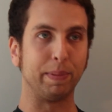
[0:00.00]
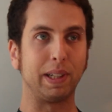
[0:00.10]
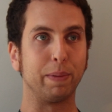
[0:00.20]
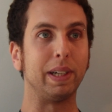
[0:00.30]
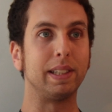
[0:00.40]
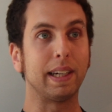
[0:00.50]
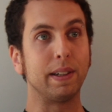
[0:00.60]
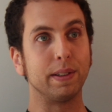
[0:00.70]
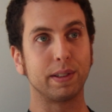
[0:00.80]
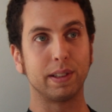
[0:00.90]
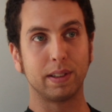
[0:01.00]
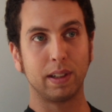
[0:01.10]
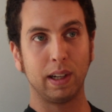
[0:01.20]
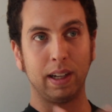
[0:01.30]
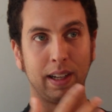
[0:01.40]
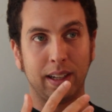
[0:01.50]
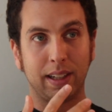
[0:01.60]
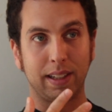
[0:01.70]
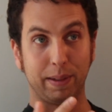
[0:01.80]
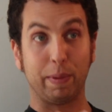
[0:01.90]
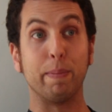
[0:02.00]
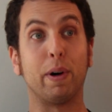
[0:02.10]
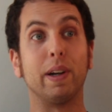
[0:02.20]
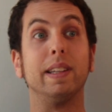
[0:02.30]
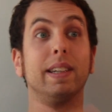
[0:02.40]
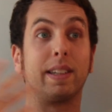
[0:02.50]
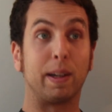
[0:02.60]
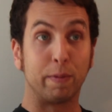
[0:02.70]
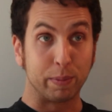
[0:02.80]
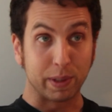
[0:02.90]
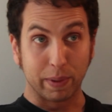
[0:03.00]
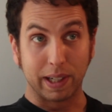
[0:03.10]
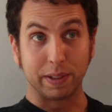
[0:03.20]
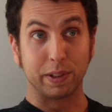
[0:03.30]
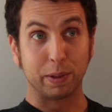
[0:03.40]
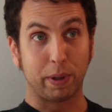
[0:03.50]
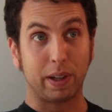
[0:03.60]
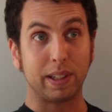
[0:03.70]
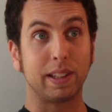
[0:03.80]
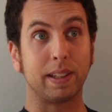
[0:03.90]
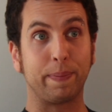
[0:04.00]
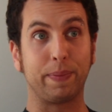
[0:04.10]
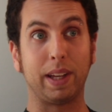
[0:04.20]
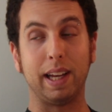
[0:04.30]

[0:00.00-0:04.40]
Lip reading: something in my cells and in my body that had come from someone else's body.